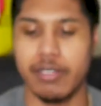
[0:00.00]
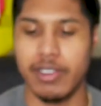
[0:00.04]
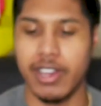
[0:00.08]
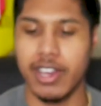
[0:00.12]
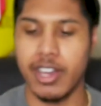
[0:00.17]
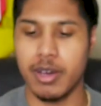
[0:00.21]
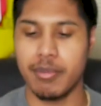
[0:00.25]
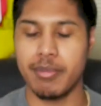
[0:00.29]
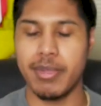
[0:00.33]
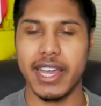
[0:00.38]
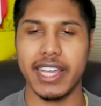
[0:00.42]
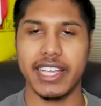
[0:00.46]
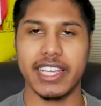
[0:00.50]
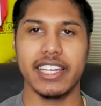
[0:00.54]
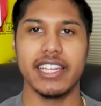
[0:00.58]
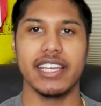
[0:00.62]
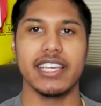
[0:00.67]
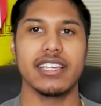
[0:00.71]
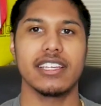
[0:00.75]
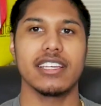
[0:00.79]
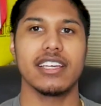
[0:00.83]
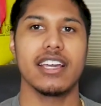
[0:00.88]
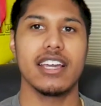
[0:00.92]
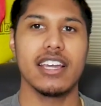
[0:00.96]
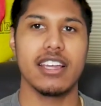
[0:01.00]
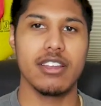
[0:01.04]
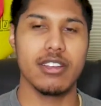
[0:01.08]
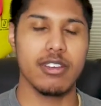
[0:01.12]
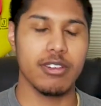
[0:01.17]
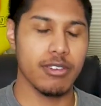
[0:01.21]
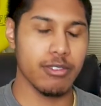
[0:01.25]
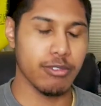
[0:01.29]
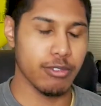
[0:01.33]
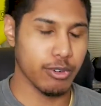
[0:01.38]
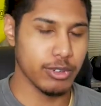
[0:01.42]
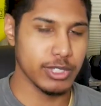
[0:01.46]
I'm not unbacking it
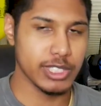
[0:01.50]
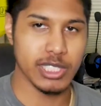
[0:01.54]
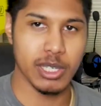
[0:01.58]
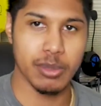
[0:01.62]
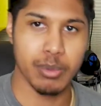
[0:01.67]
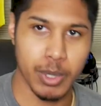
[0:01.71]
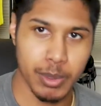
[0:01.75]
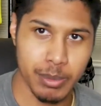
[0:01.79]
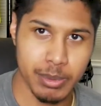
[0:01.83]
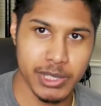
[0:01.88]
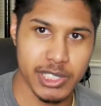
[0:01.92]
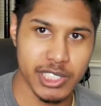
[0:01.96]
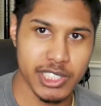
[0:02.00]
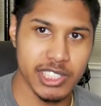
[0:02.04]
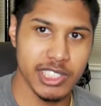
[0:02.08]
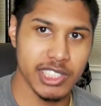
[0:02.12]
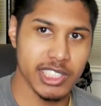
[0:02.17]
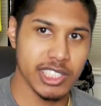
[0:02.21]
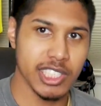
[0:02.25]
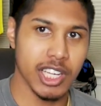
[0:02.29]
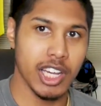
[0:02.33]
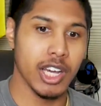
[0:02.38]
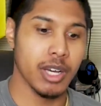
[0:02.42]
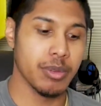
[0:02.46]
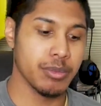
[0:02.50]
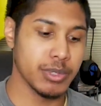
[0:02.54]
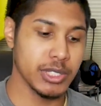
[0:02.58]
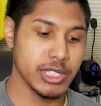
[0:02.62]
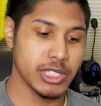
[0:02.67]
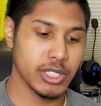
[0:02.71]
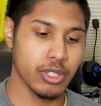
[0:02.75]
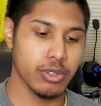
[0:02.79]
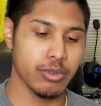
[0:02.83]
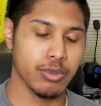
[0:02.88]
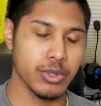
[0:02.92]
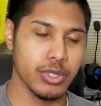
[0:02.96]
for resale purposes. Um,
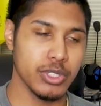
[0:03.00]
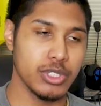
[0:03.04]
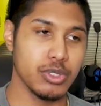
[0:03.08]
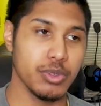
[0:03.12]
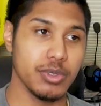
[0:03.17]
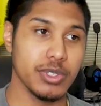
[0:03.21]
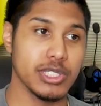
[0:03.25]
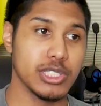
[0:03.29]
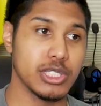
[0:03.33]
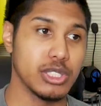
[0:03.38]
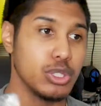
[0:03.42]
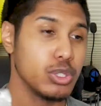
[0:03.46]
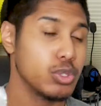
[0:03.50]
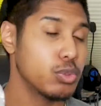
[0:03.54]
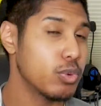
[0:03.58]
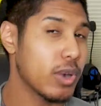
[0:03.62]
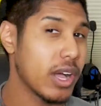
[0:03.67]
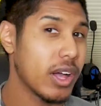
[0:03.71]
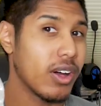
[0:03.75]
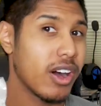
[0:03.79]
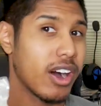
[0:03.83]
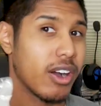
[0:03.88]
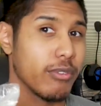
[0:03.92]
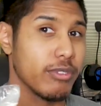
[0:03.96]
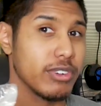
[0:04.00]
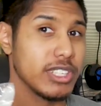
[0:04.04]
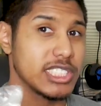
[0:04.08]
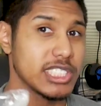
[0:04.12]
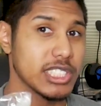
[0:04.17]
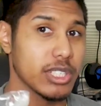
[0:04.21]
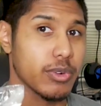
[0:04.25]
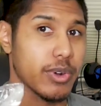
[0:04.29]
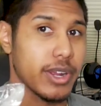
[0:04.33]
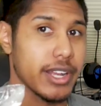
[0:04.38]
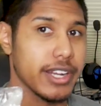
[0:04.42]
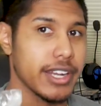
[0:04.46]
these aren't really doing too well on
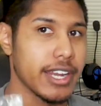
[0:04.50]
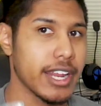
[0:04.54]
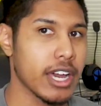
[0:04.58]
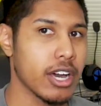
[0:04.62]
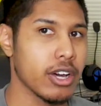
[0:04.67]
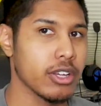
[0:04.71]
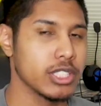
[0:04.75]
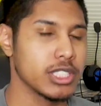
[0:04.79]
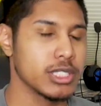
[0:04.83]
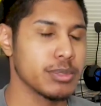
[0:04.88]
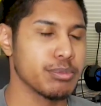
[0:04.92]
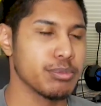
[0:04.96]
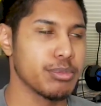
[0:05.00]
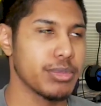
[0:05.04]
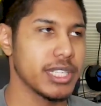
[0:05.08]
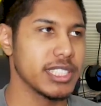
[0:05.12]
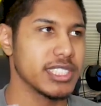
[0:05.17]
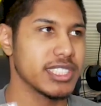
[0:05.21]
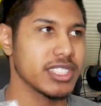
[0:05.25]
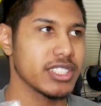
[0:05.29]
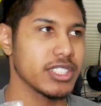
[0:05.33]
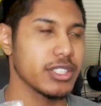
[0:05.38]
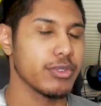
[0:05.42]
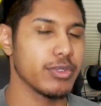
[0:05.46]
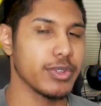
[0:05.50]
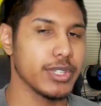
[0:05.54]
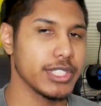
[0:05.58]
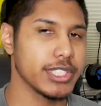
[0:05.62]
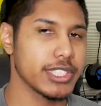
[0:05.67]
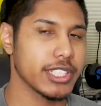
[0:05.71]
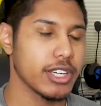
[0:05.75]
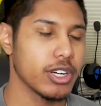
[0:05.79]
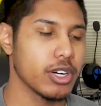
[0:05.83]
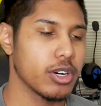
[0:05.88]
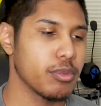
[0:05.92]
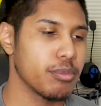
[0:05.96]
resale right now. It's basically
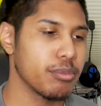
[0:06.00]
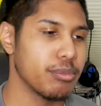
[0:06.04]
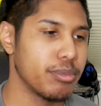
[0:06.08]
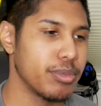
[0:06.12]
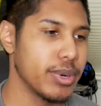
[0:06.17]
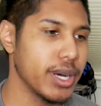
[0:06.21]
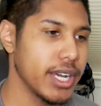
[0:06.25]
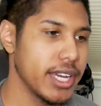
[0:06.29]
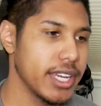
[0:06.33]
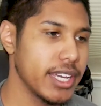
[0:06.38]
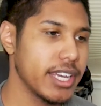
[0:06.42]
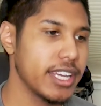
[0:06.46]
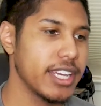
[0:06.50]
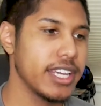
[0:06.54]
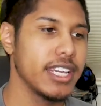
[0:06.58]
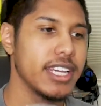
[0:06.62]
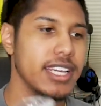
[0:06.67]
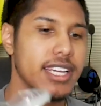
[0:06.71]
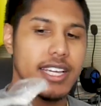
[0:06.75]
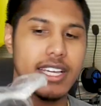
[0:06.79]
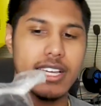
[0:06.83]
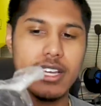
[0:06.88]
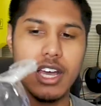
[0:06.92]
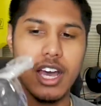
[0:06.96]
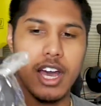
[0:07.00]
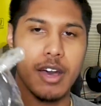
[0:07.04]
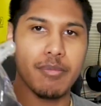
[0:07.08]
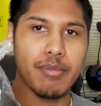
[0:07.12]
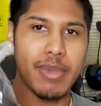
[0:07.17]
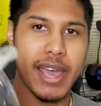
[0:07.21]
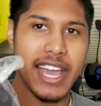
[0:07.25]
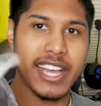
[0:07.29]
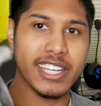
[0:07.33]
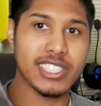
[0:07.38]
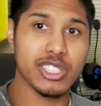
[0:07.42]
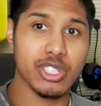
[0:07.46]
retail, but
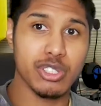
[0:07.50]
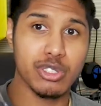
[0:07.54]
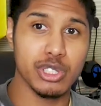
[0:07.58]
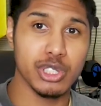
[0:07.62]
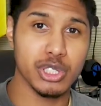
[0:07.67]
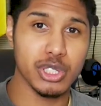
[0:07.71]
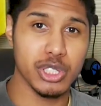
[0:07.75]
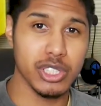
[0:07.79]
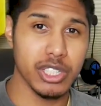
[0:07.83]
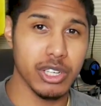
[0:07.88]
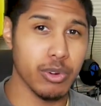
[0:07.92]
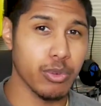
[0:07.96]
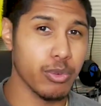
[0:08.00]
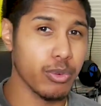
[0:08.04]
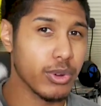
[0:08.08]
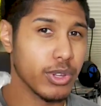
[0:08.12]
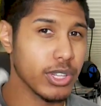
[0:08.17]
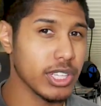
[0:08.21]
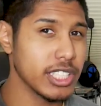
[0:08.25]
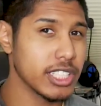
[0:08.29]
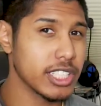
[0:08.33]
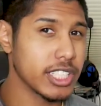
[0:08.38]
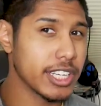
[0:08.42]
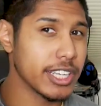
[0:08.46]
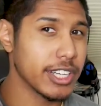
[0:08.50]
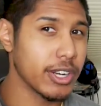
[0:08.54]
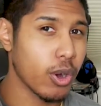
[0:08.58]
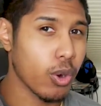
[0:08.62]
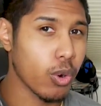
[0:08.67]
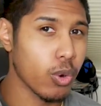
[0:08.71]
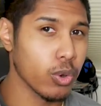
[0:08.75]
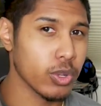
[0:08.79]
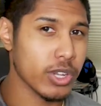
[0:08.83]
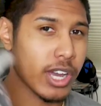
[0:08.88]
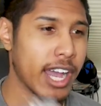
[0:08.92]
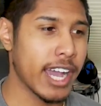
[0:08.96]
bags are usually a really good
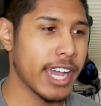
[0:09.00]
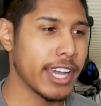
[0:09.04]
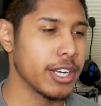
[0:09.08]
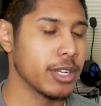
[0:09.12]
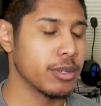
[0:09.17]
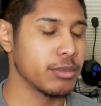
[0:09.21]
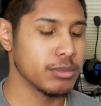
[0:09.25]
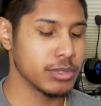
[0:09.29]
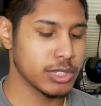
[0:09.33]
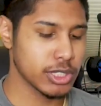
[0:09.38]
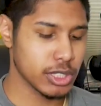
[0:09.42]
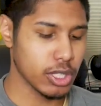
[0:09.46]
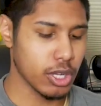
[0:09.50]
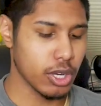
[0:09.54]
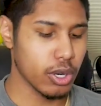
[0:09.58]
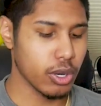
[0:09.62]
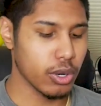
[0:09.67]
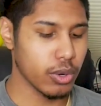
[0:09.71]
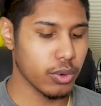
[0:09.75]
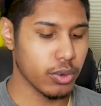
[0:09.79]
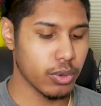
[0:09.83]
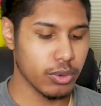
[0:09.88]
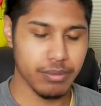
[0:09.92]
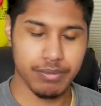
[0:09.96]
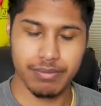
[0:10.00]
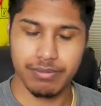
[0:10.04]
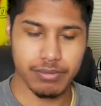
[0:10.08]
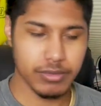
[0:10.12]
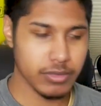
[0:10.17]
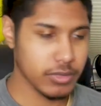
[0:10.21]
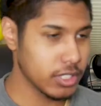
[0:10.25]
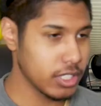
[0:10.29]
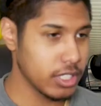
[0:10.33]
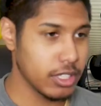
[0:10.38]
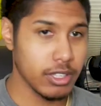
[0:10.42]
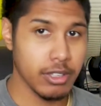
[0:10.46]
hold item. So
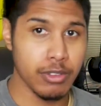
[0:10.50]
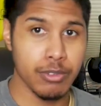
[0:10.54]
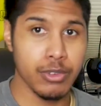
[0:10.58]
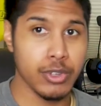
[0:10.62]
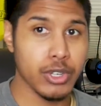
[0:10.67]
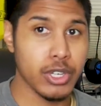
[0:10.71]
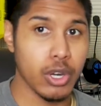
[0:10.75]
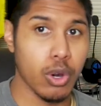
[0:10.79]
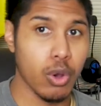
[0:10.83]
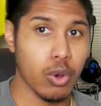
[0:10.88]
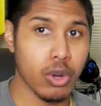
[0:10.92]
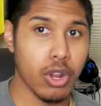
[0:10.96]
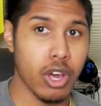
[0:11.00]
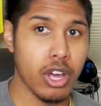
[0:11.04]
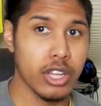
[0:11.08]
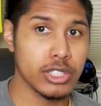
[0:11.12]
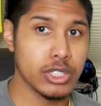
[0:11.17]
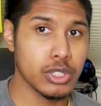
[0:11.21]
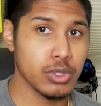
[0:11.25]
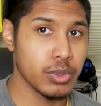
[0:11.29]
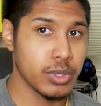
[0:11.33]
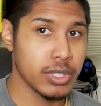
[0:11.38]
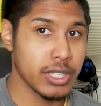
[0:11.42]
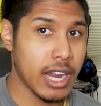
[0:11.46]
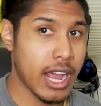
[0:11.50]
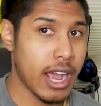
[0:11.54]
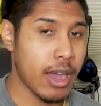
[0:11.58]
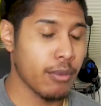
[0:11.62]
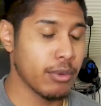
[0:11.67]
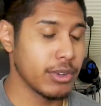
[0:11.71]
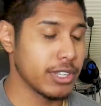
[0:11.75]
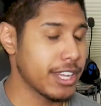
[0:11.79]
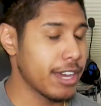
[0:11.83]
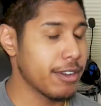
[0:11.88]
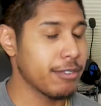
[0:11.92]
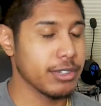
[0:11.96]
if you can hold on to it, I
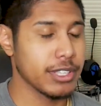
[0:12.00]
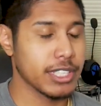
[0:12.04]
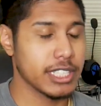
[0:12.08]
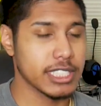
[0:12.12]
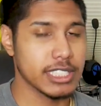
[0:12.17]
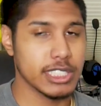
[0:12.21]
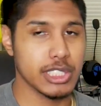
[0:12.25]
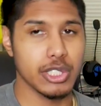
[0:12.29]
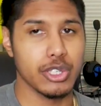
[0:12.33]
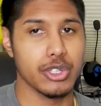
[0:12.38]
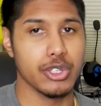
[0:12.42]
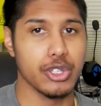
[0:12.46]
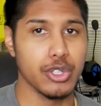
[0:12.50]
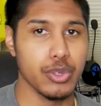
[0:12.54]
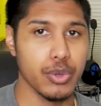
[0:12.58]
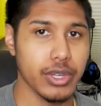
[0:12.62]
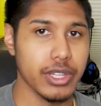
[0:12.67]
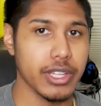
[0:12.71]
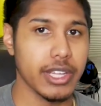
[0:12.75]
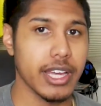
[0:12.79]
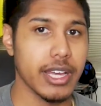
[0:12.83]
would definitely consider doing